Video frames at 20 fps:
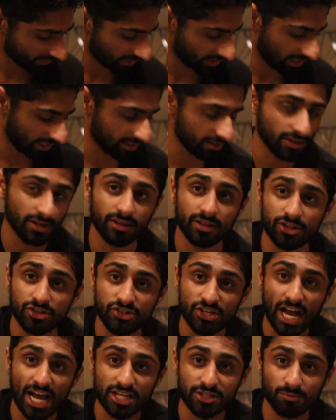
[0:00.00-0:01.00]
in the
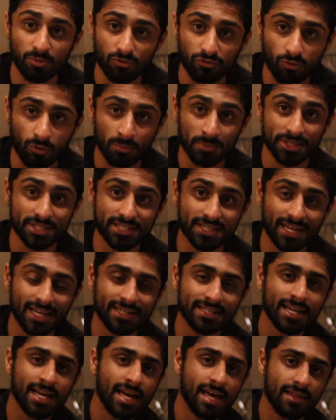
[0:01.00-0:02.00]
Jazz Performance
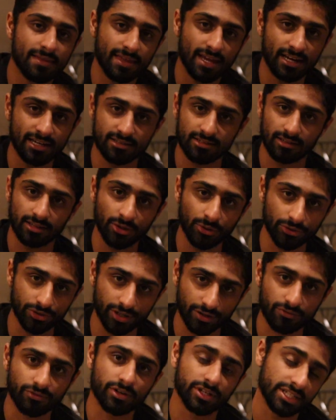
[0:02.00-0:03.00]
kit that is a little
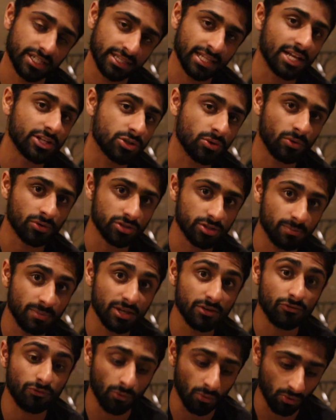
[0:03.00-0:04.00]
different, and that's going to
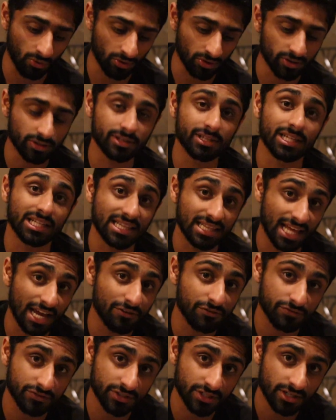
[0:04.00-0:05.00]
be for the
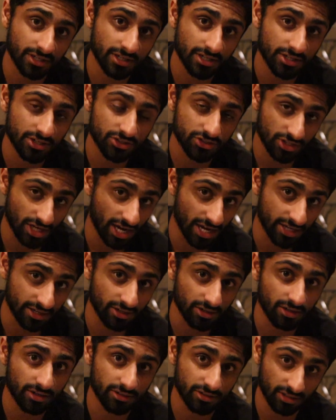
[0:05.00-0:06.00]
left
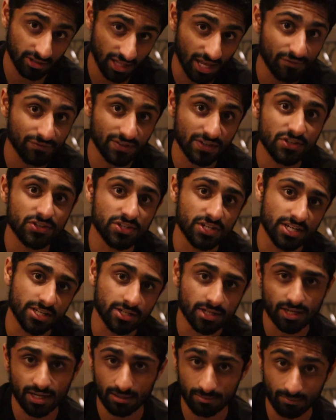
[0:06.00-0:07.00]
side, the left
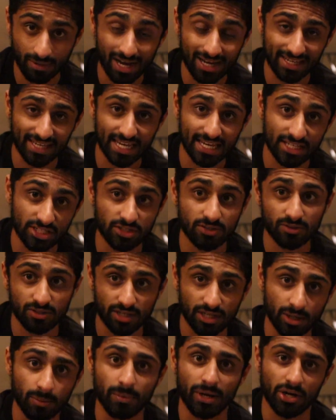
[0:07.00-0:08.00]
seat. In my case,
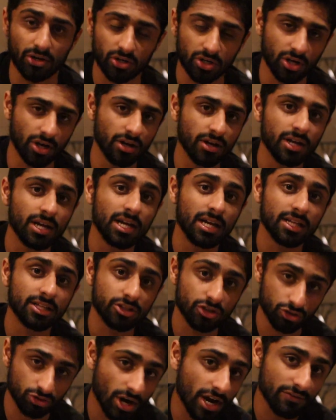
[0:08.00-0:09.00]
in America,
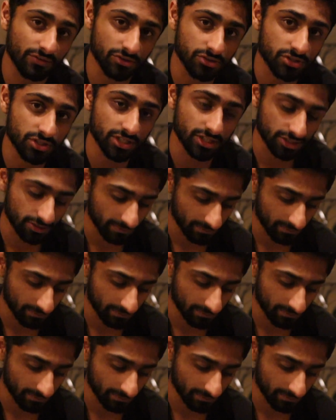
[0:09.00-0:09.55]
the driver's seat.